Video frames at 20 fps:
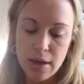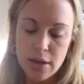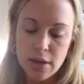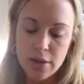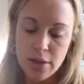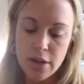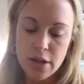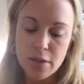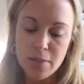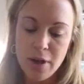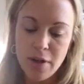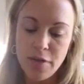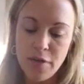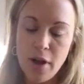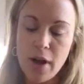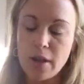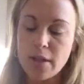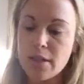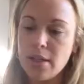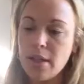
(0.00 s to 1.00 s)
So here's my
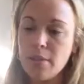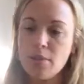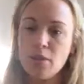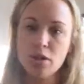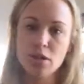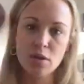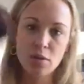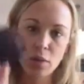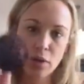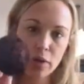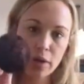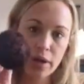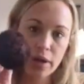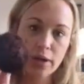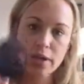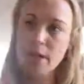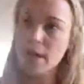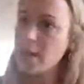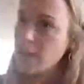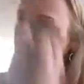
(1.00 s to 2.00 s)
Foxy. I'm just swirling
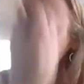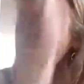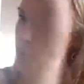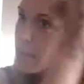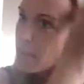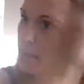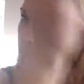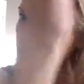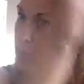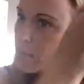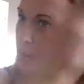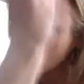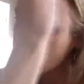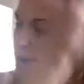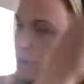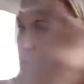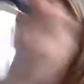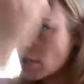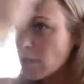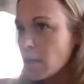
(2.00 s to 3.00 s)
a tiny bit on my
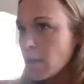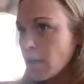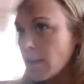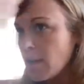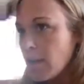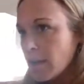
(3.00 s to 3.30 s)
brush.